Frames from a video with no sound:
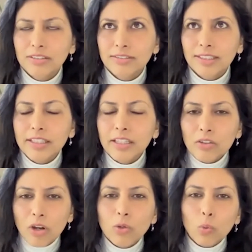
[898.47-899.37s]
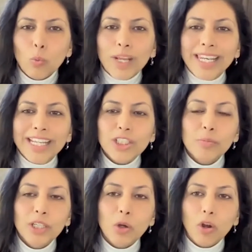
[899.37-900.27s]
that they're not willing to
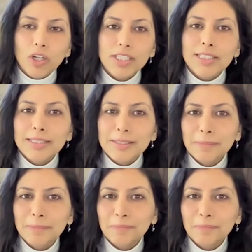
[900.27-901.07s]
be honest.